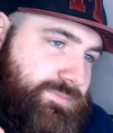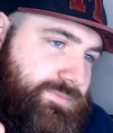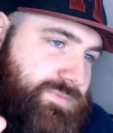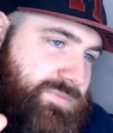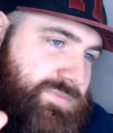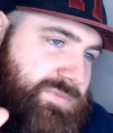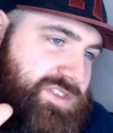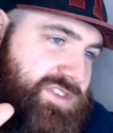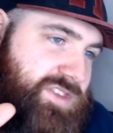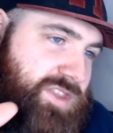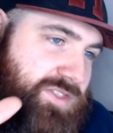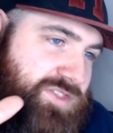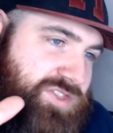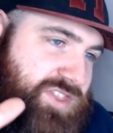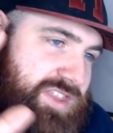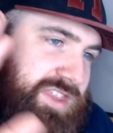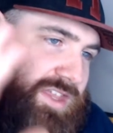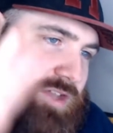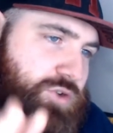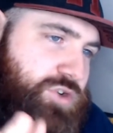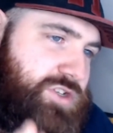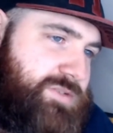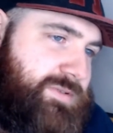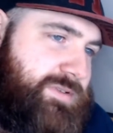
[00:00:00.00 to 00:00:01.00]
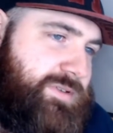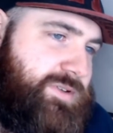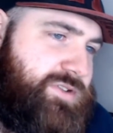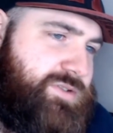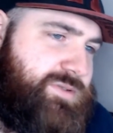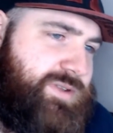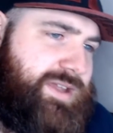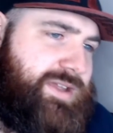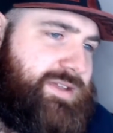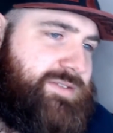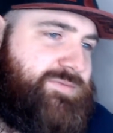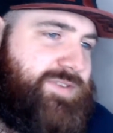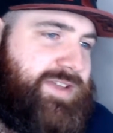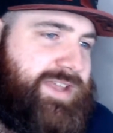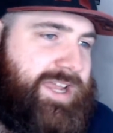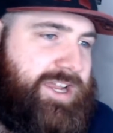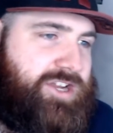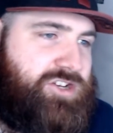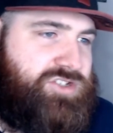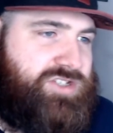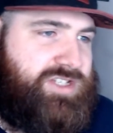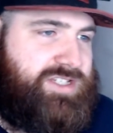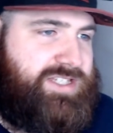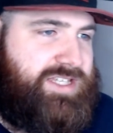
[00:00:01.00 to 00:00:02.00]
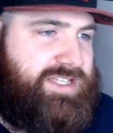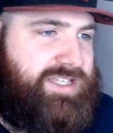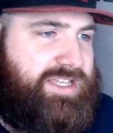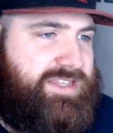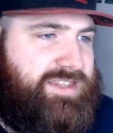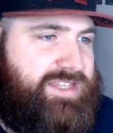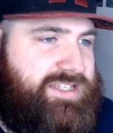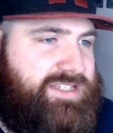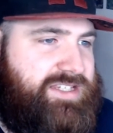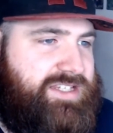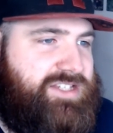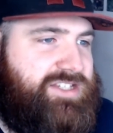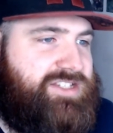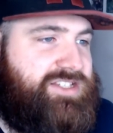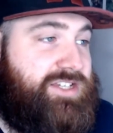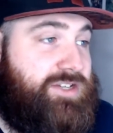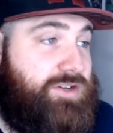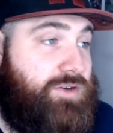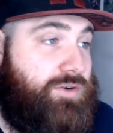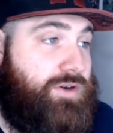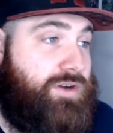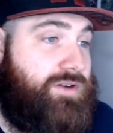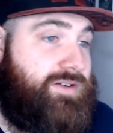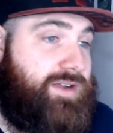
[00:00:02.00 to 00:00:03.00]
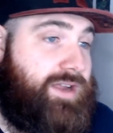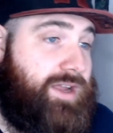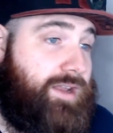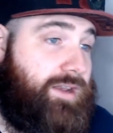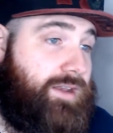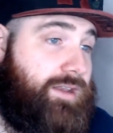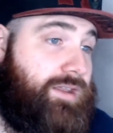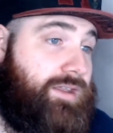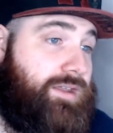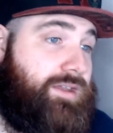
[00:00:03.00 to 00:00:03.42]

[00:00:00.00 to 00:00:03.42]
the thing that annoys me most about Invocation is they did this in Secret Rare again.